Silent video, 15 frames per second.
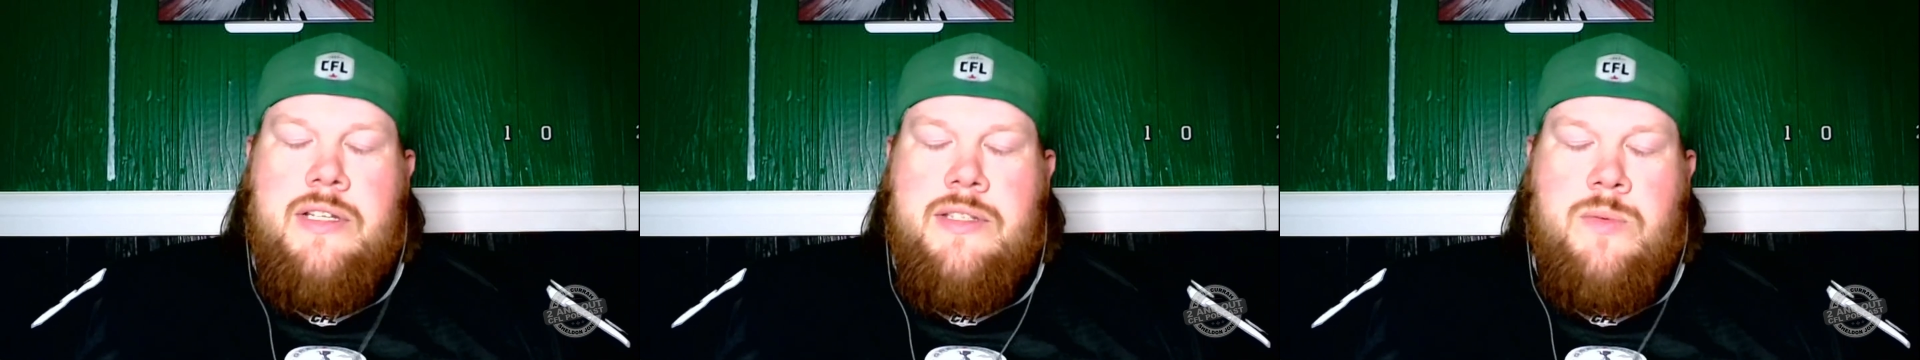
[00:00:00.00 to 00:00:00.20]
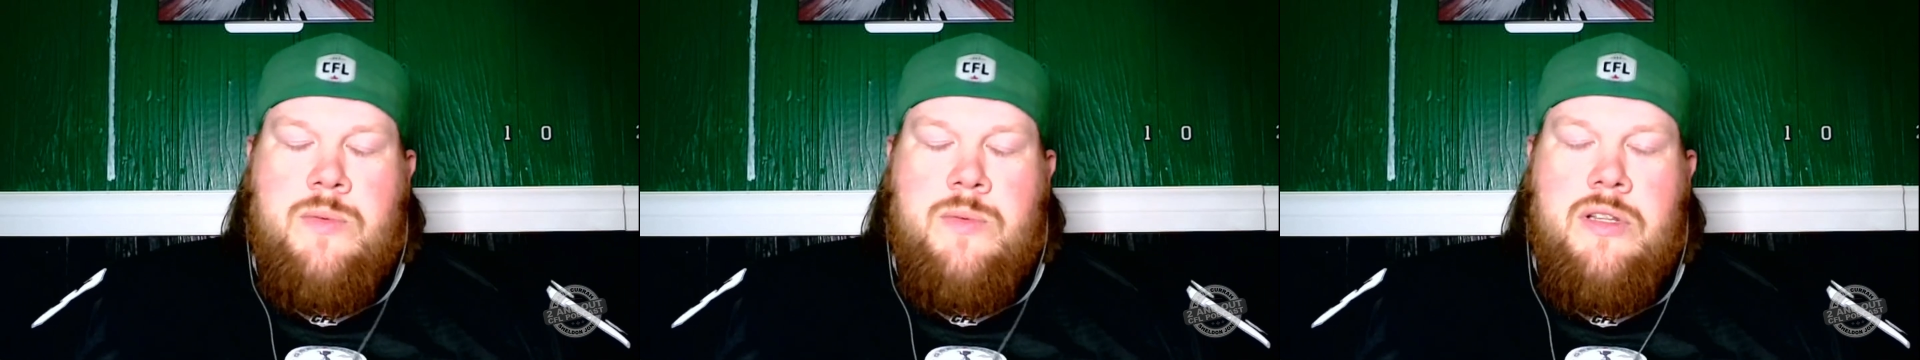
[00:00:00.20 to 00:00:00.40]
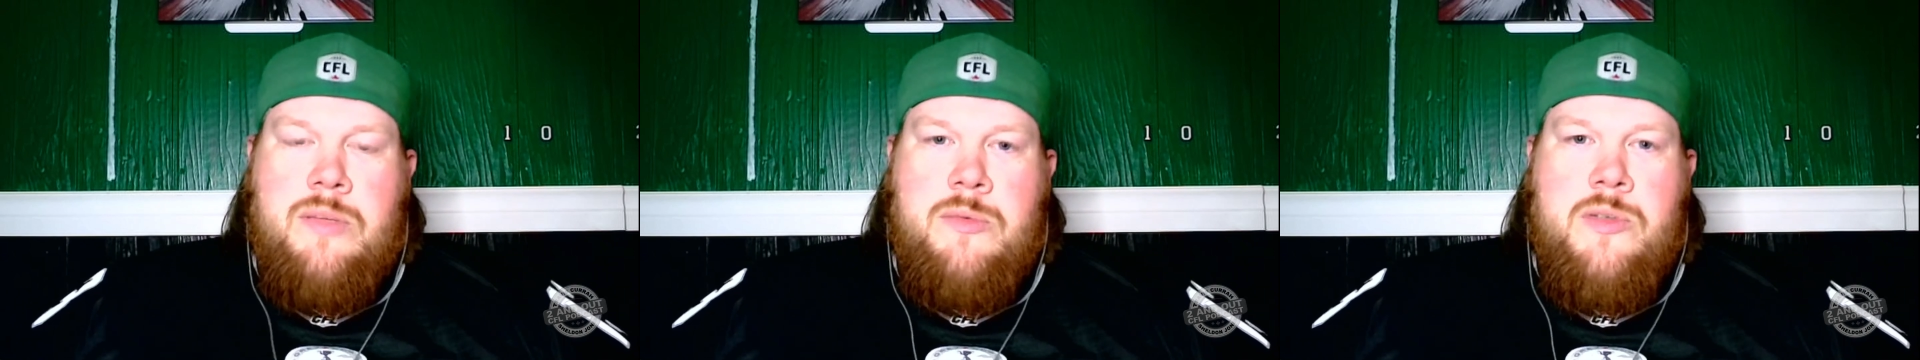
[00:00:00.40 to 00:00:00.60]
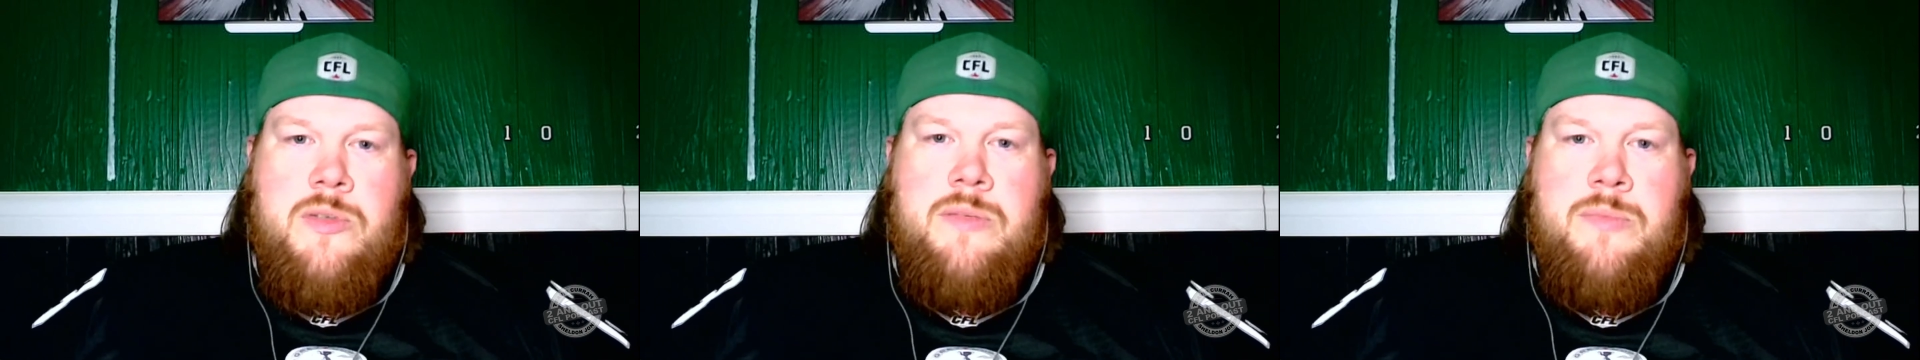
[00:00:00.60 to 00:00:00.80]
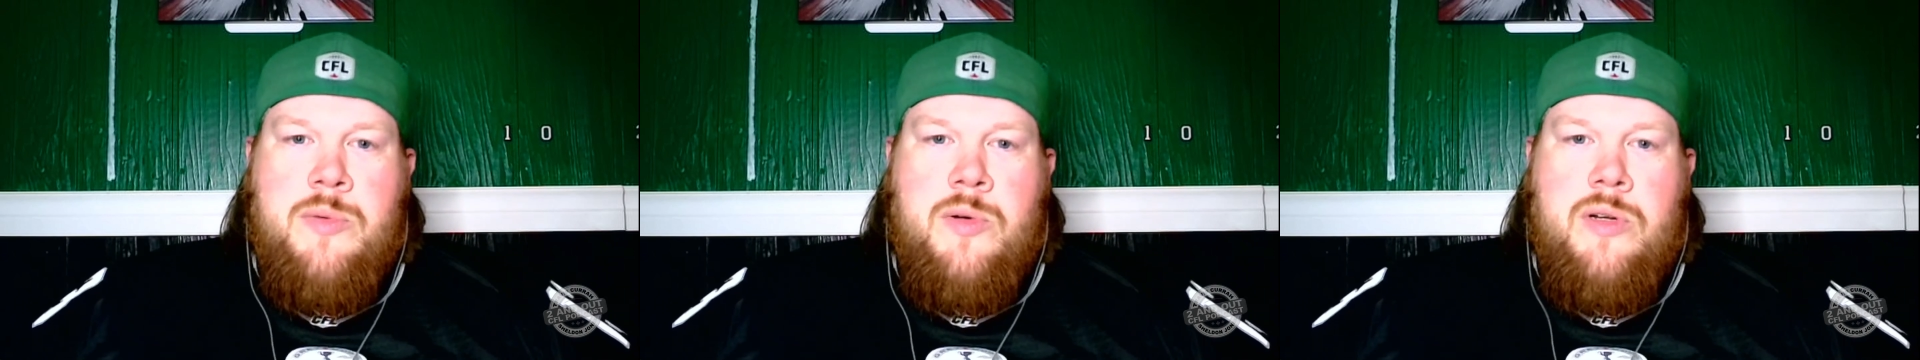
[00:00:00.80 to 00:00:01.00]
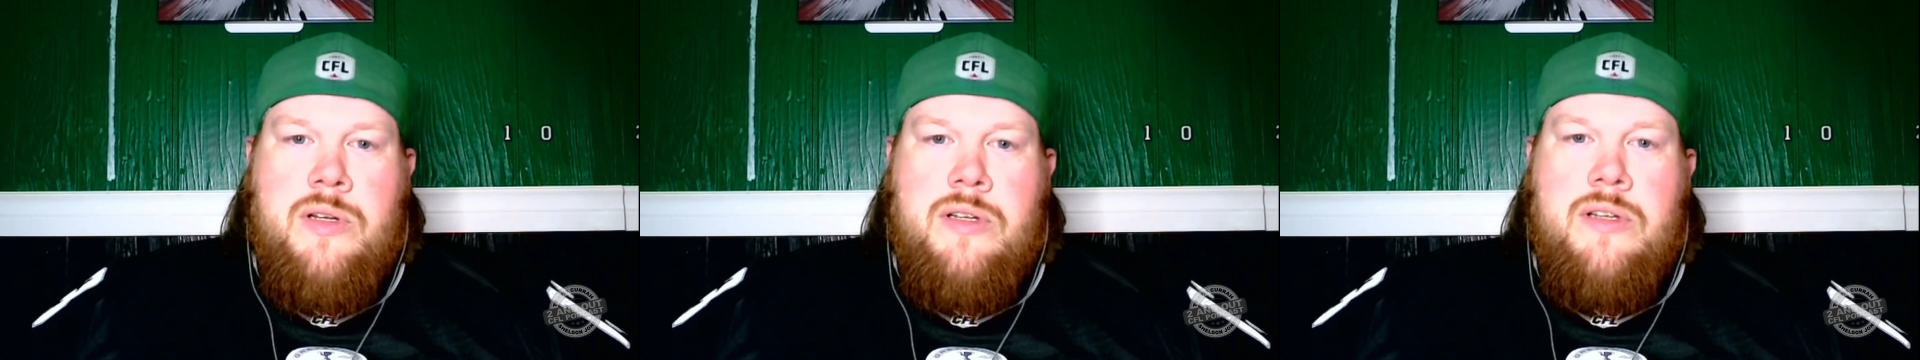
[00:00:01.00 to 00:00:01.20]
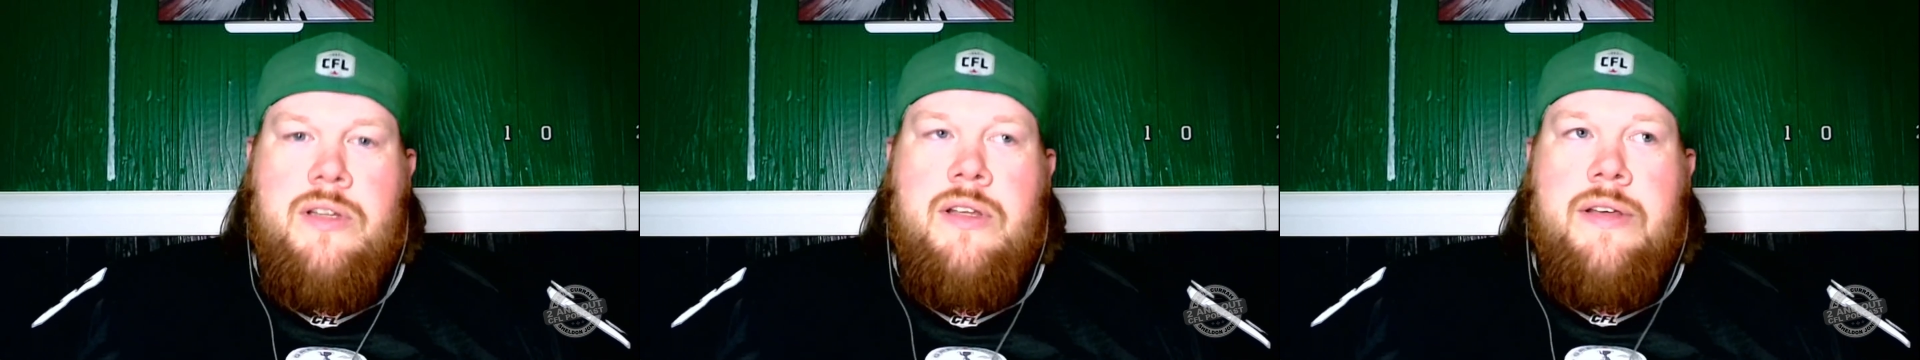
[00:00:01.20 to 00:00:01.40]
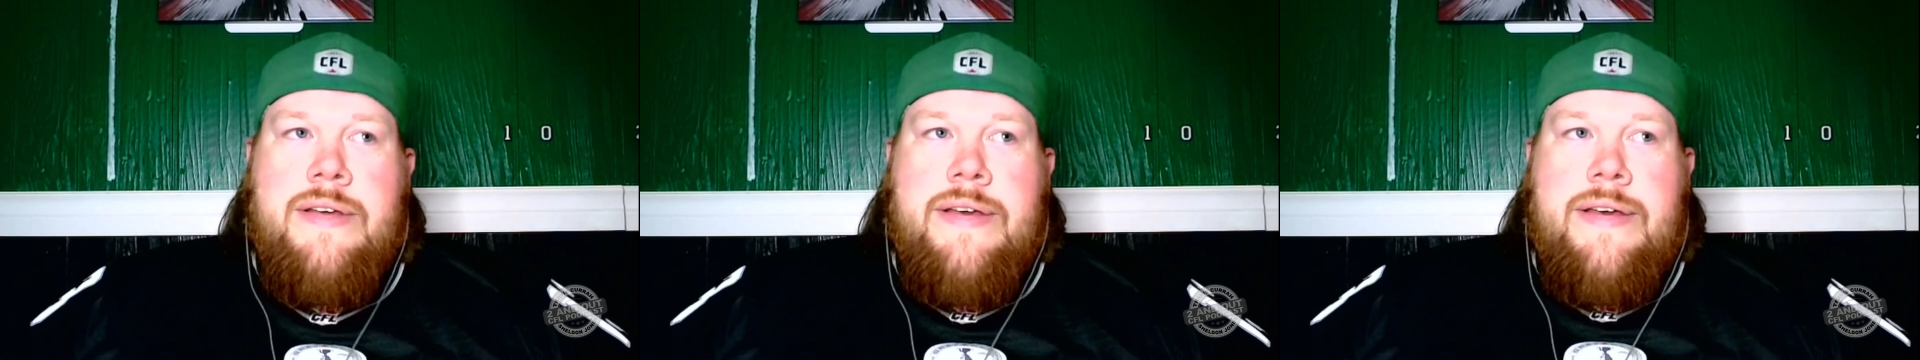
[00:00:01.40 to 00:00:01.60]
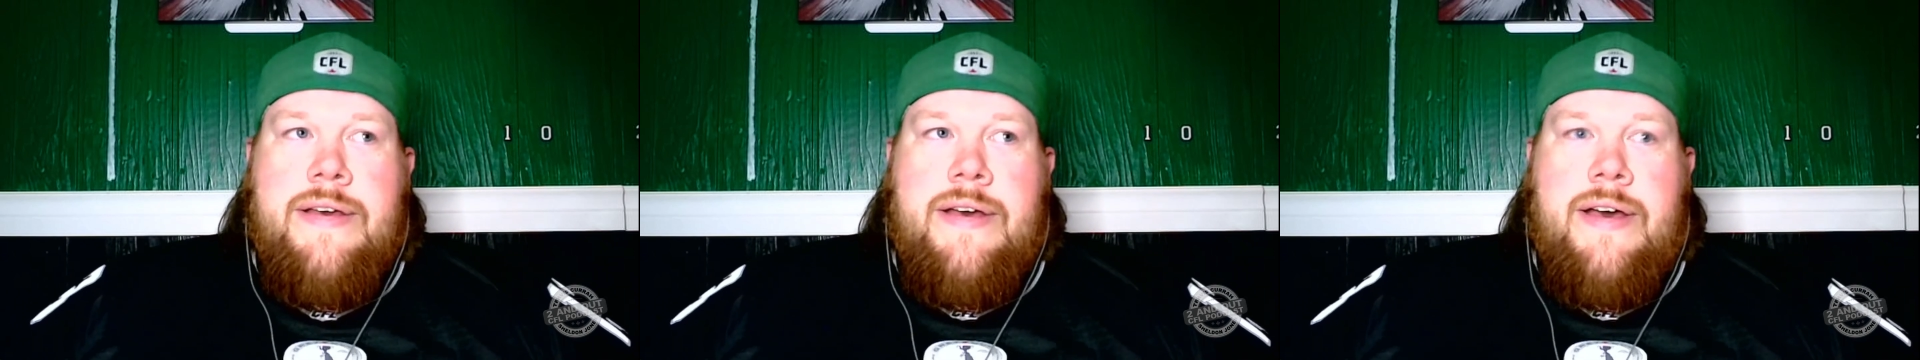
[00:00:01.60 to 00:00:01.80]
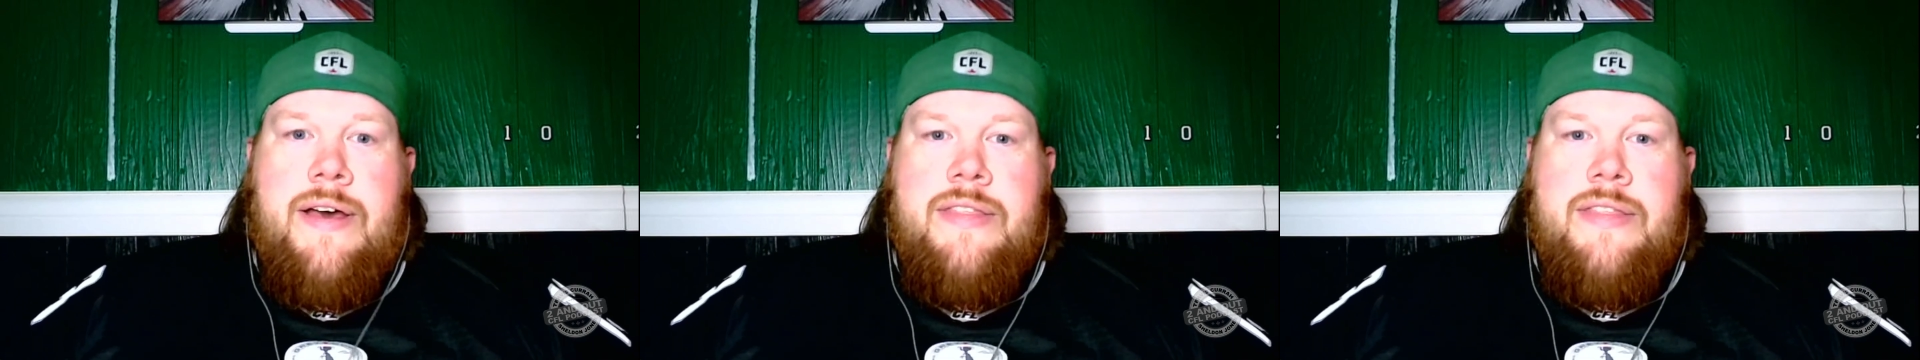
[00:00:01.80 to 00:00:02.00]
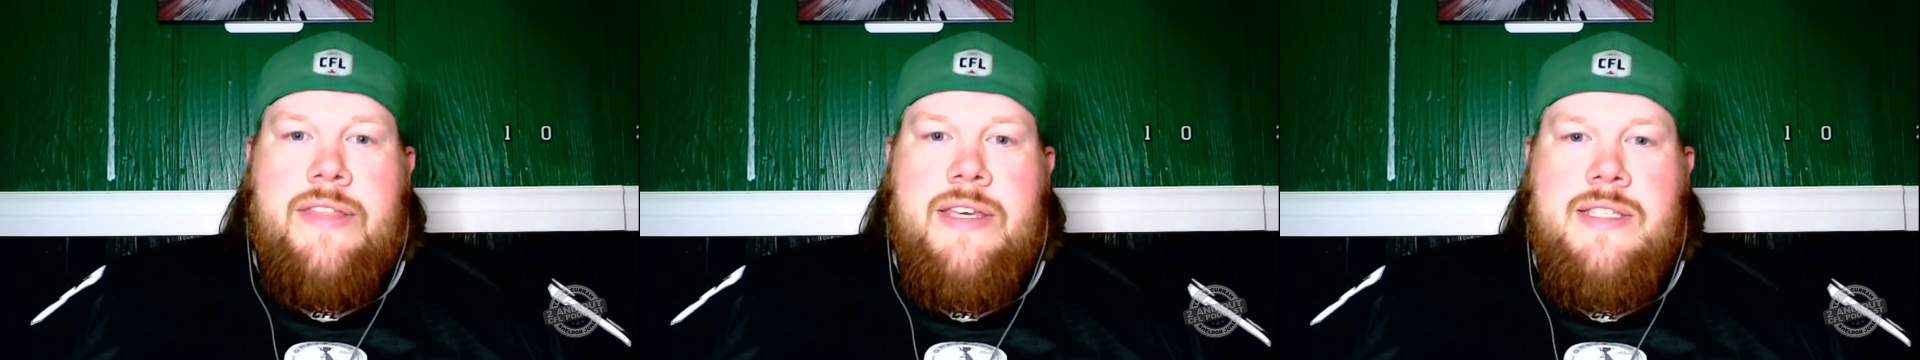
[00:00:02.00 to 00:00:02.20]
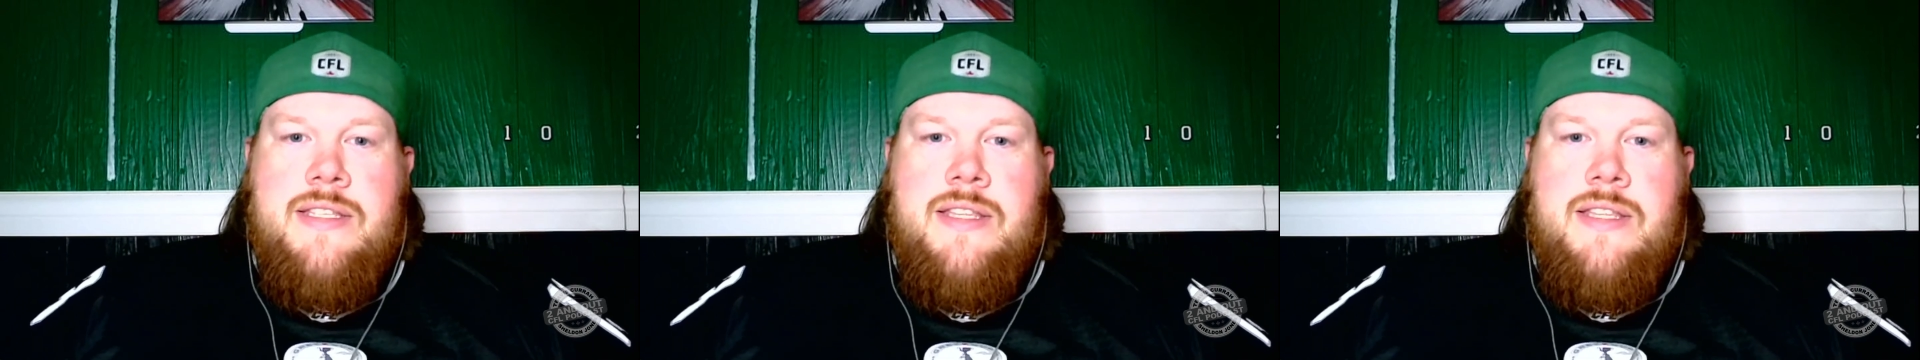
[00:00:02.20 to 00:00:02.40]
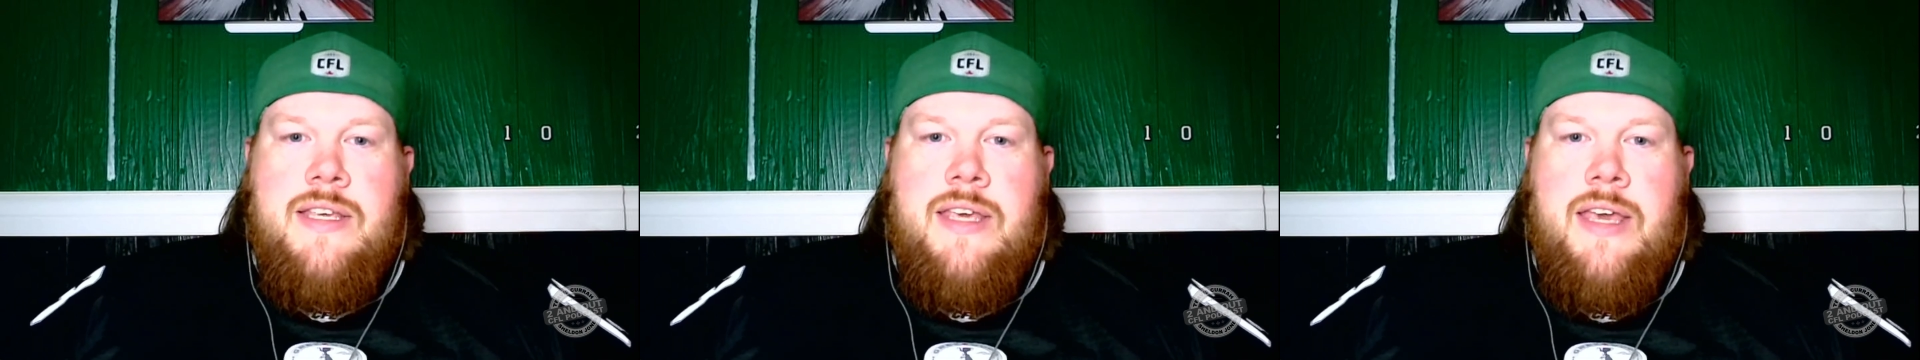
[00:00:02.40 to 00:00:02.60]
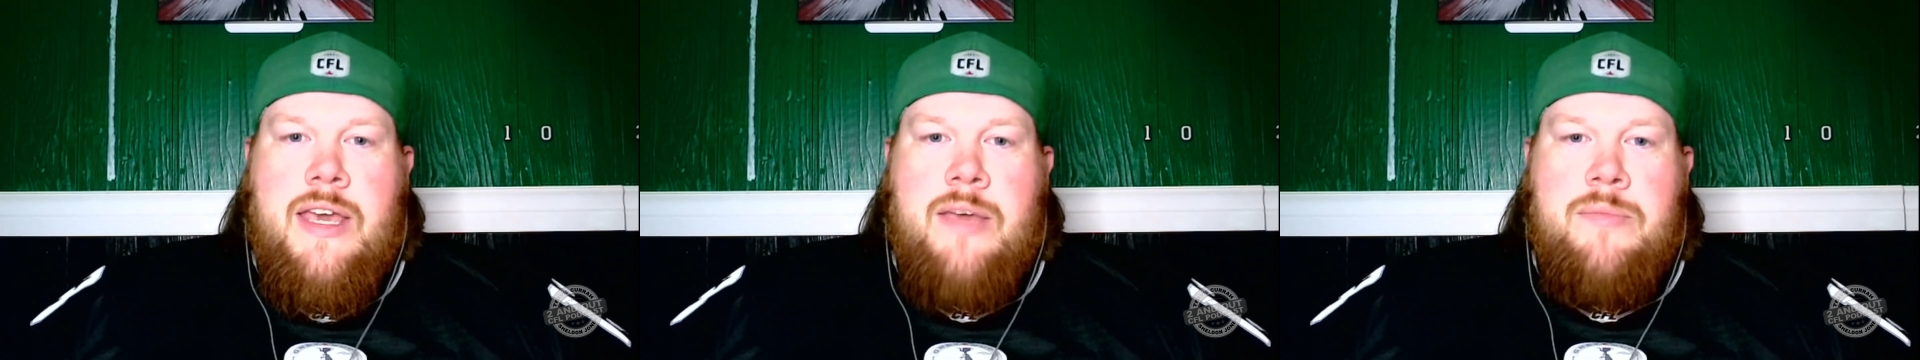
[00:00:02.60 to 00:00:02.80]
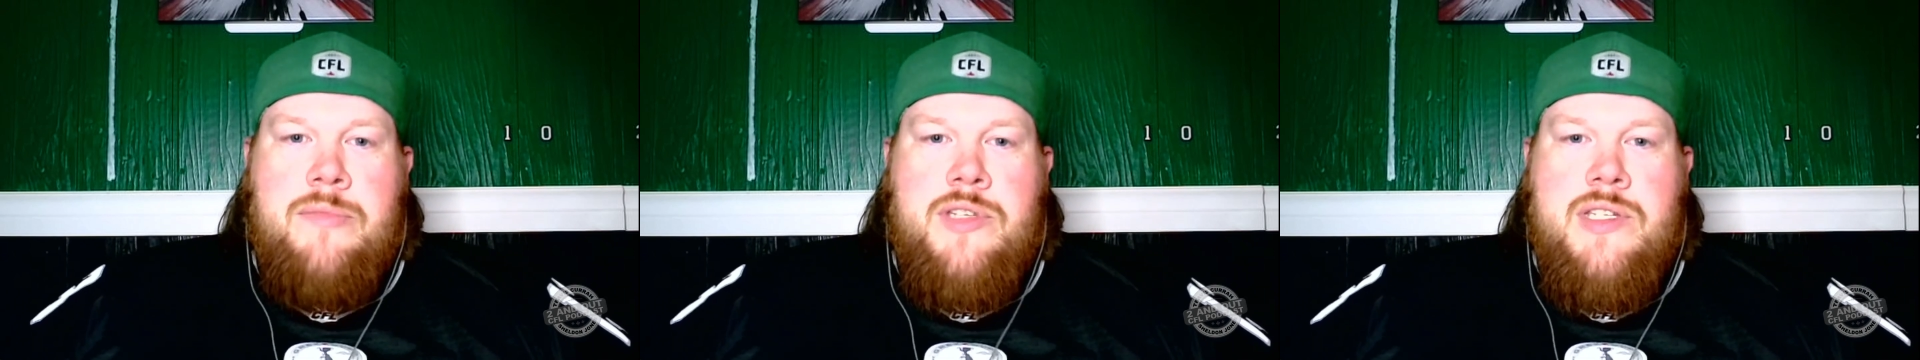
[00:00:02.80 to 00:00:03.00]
it's one of the most important things in the game.